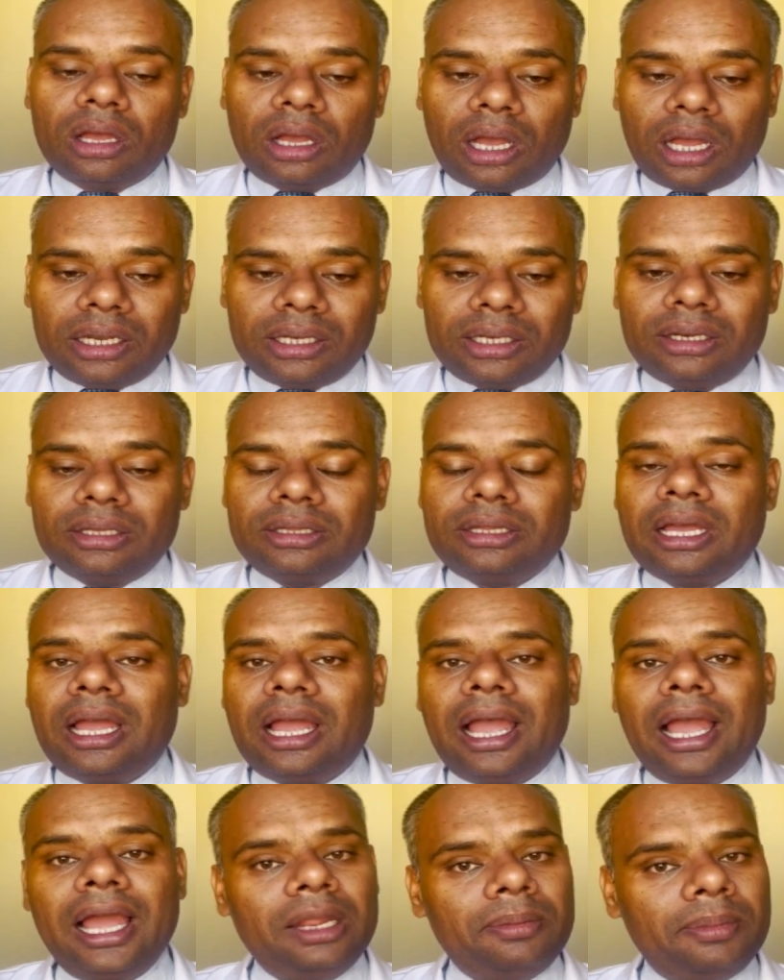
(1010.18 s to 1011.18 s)
Under
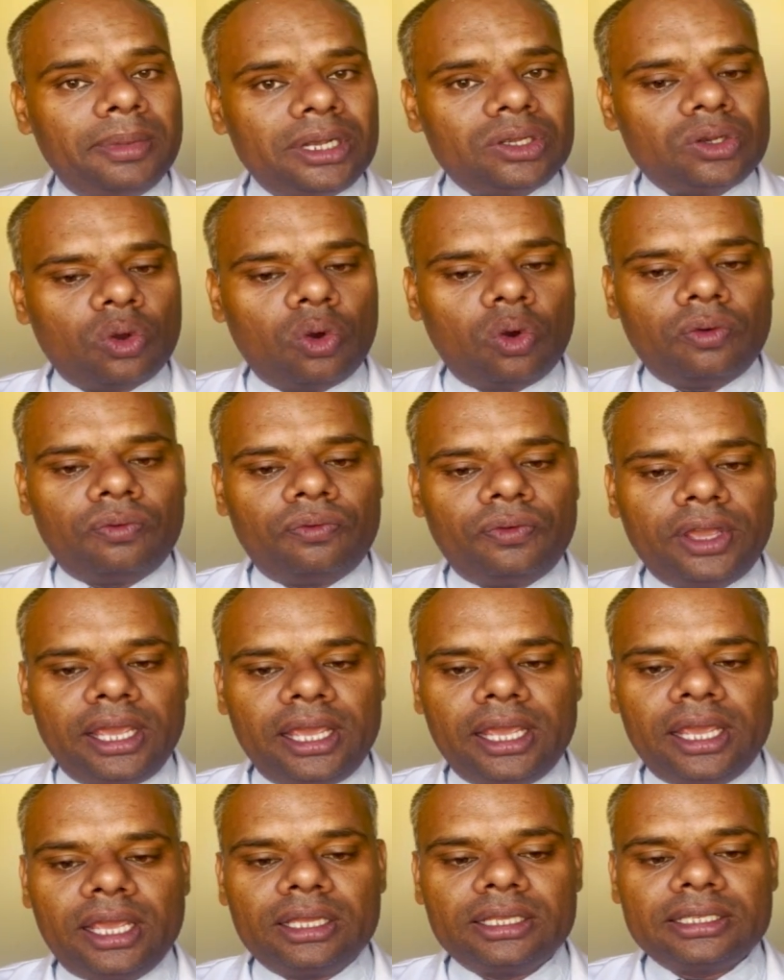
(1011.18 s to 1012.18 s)
the element of
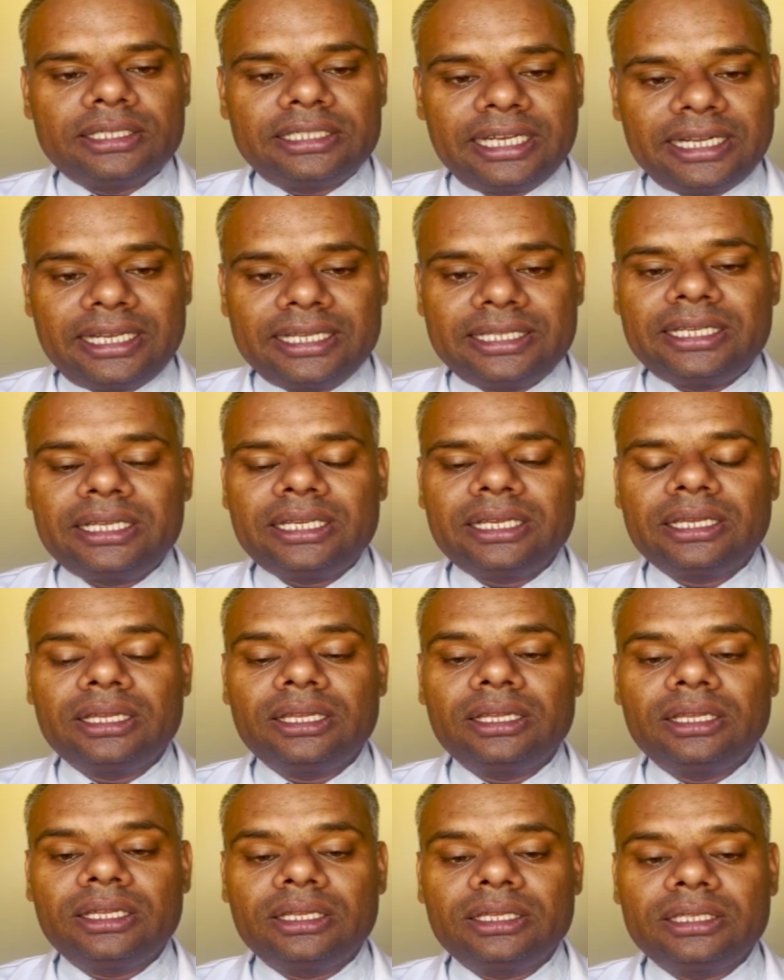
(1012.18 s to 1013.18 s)
a
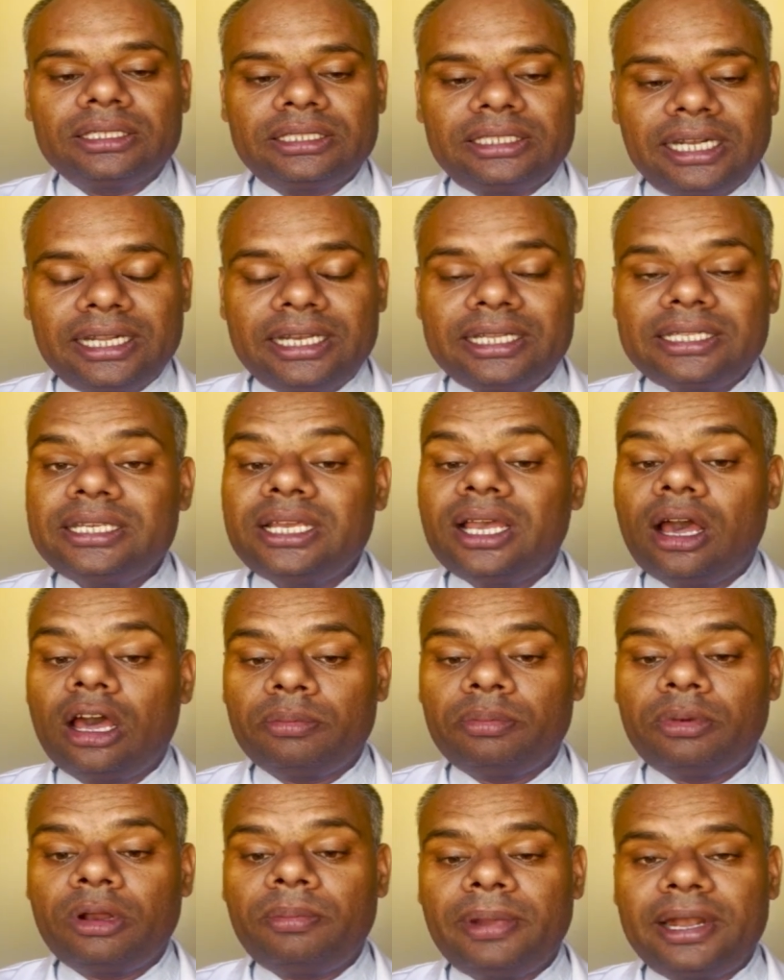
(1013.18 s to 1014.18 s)
strategy
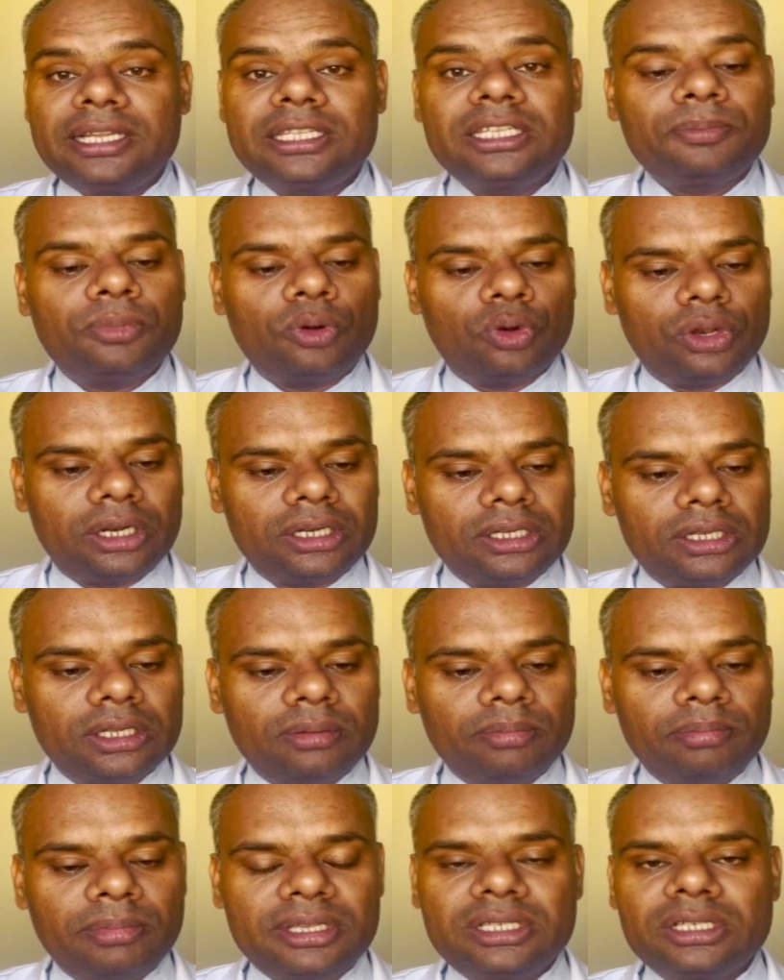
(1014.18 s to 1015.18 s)
herbal medicine product,
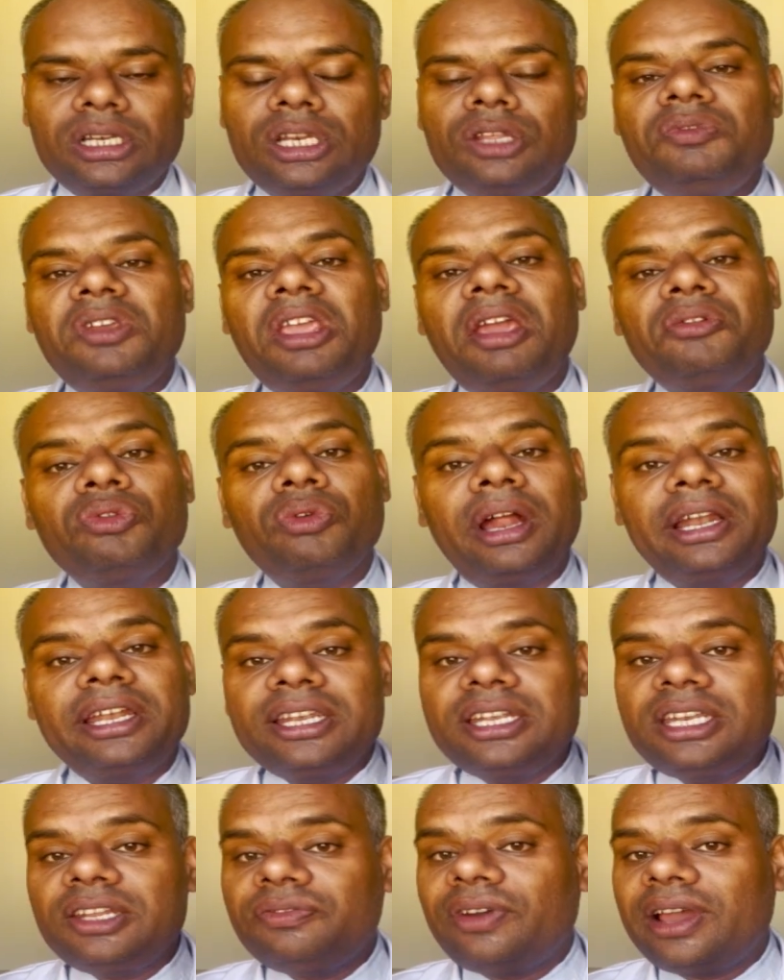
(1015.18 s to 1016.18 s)
basically we have to
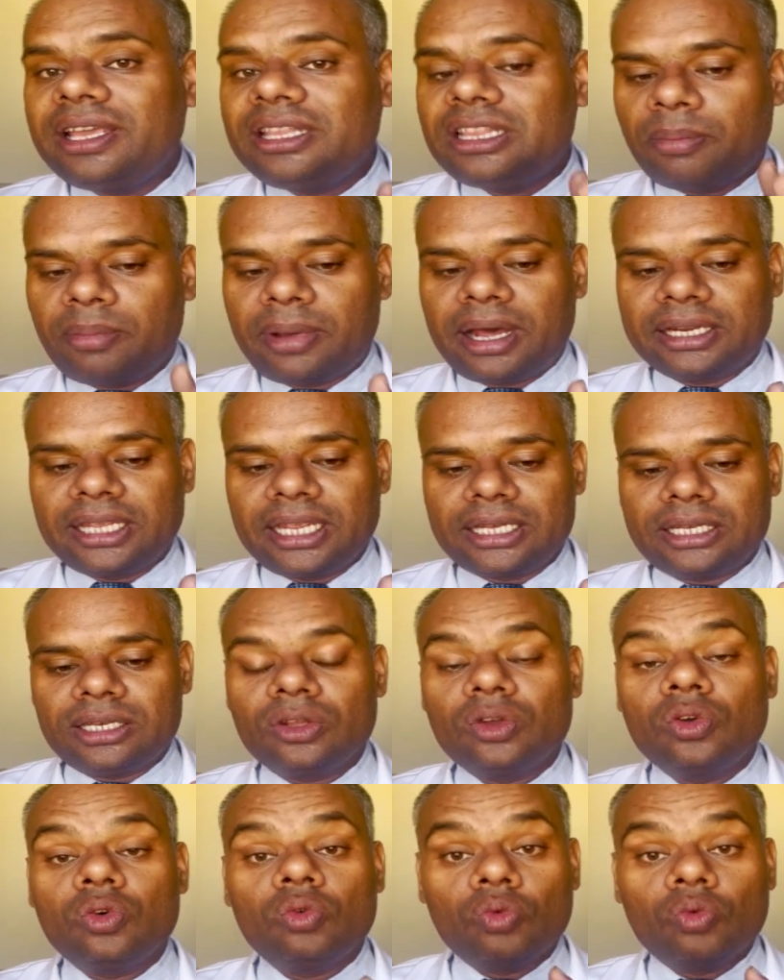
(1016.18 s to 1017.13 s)
identify the market,